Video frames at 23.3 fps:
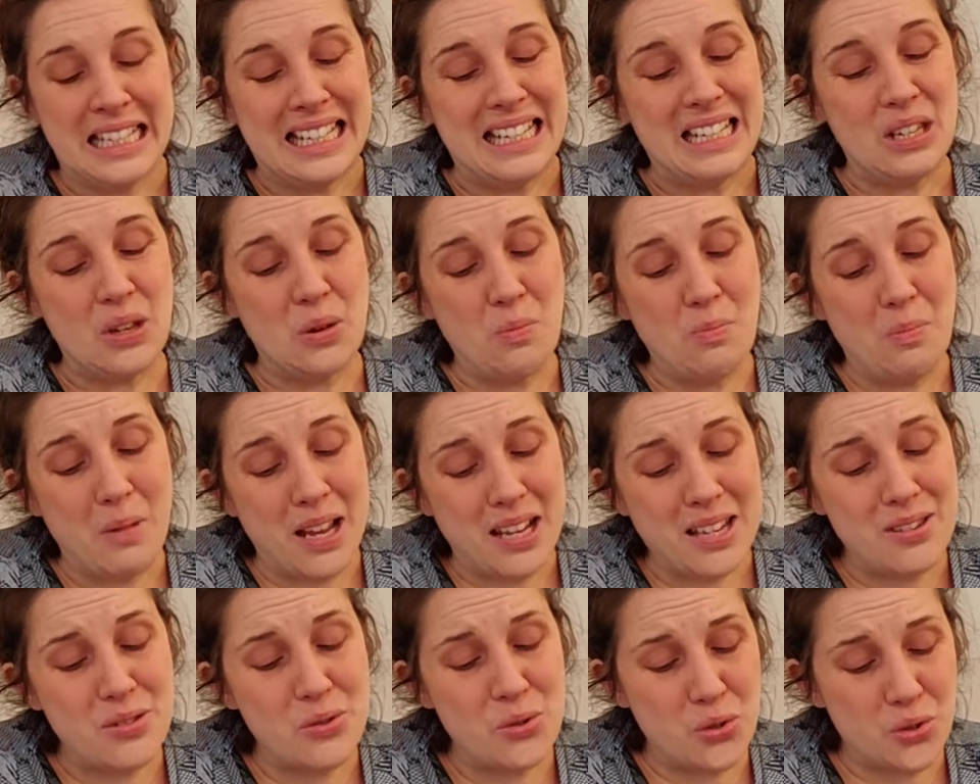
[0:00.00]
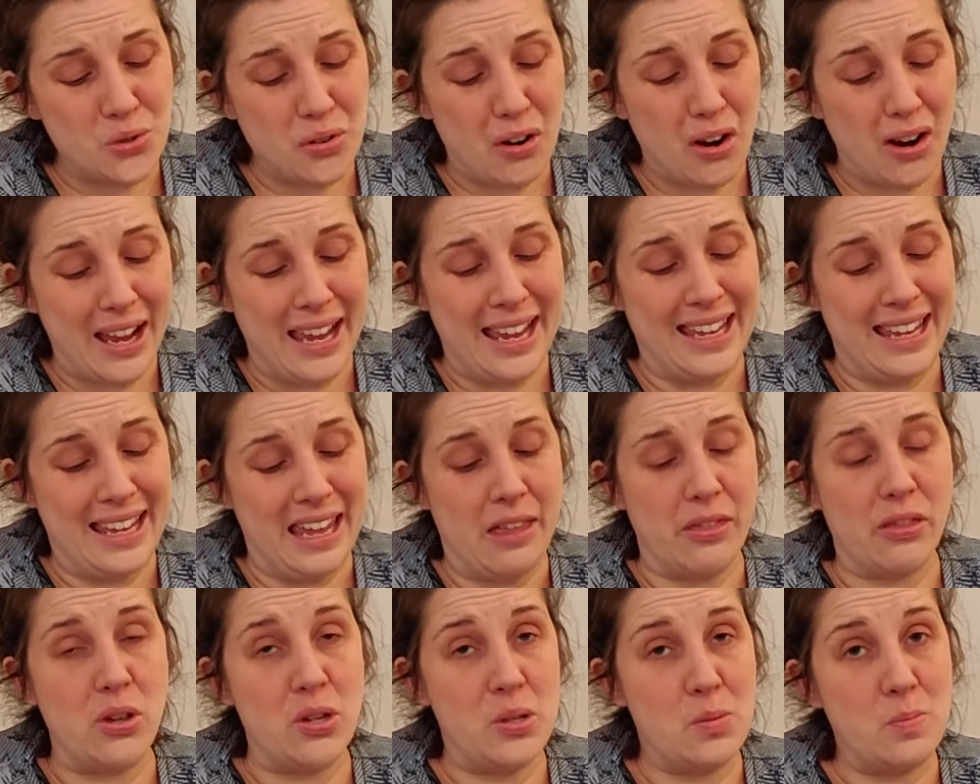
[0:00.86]
"You must try and
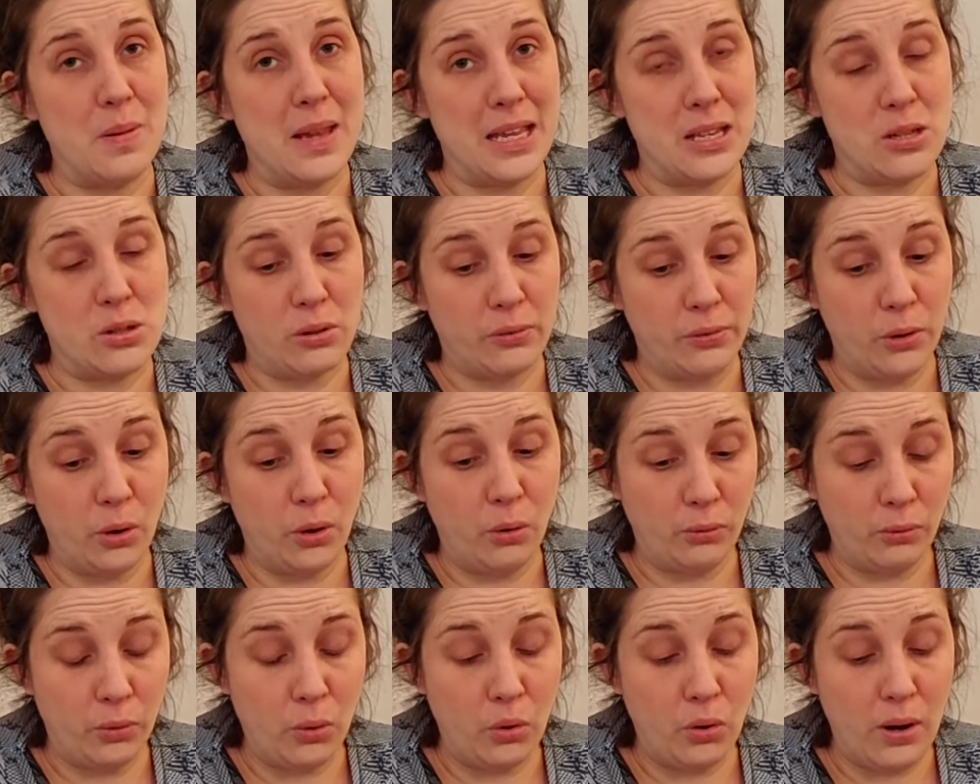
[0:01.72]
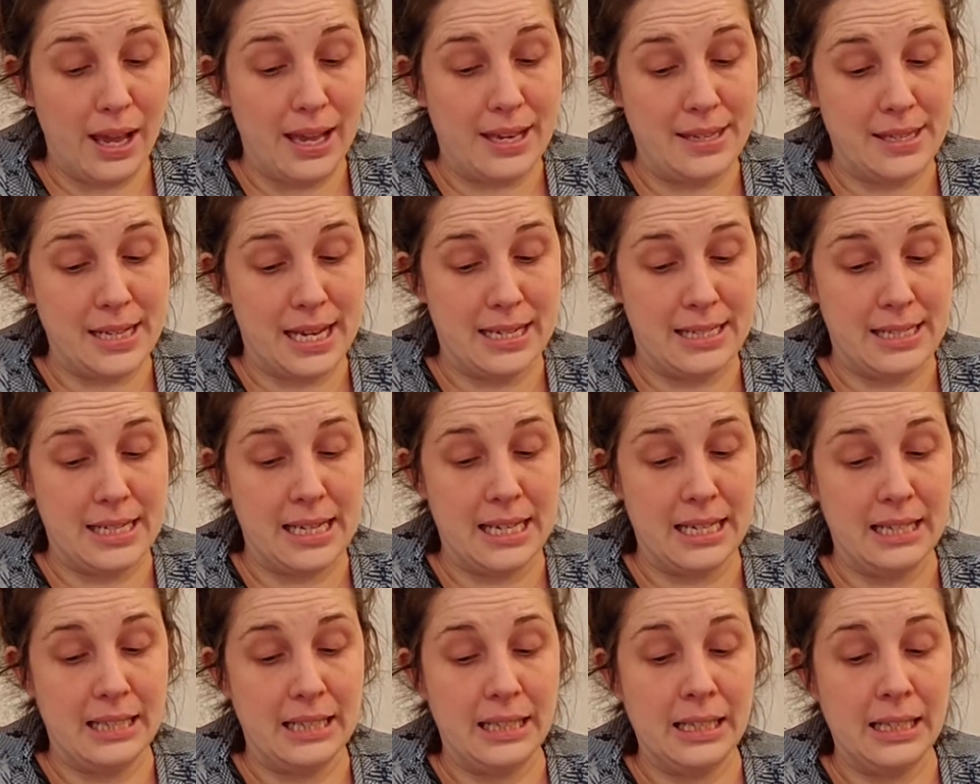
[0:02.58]
get those bits off your forehead, Daddy.